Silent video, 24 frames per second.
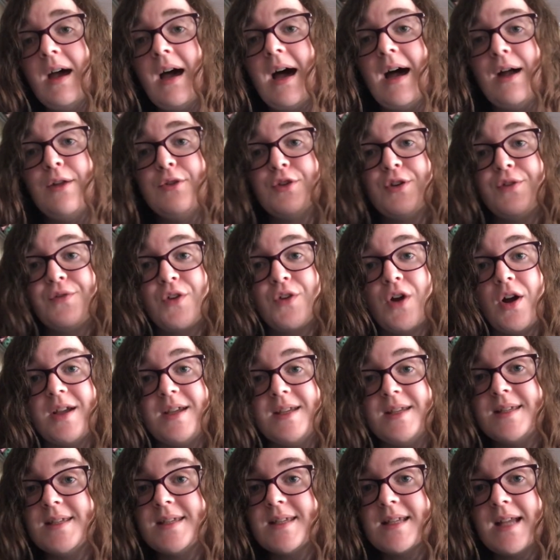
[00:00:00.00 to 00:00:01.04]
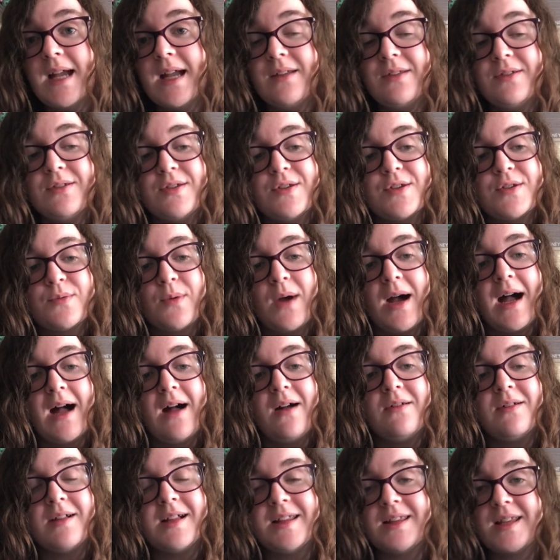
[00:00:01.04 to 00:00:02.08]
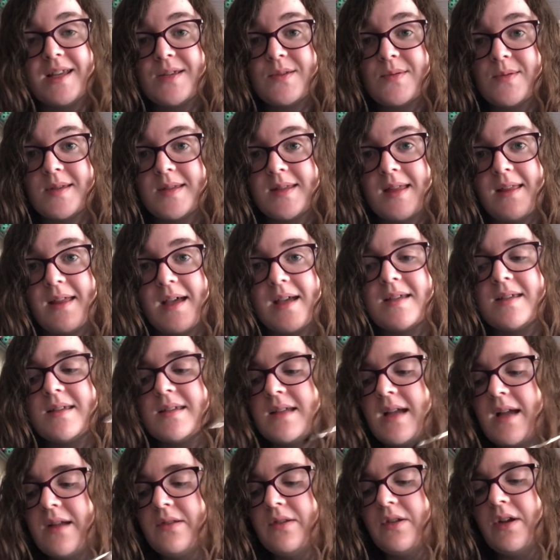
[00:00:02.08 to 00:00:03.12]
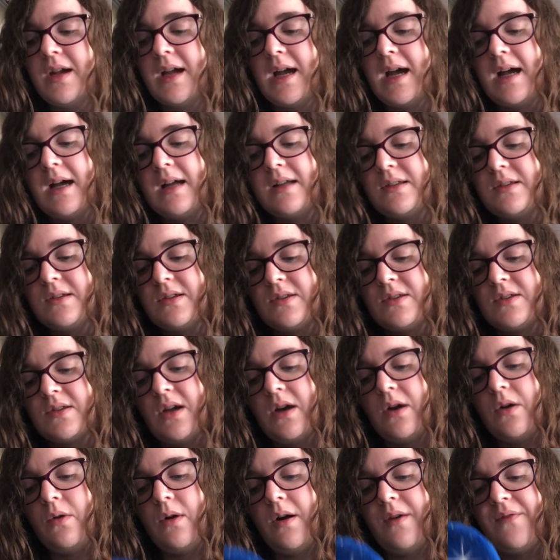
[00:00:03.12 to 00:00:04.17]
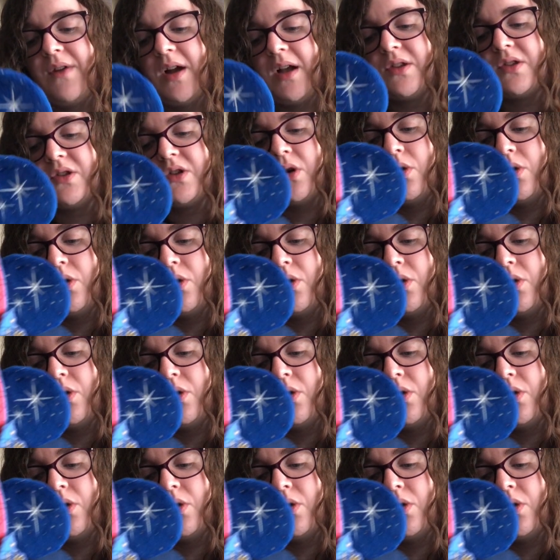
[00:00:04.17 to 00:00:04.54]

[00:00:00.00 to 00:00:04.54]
And I've got his stand as well, and this was the last stand I had, so I've had to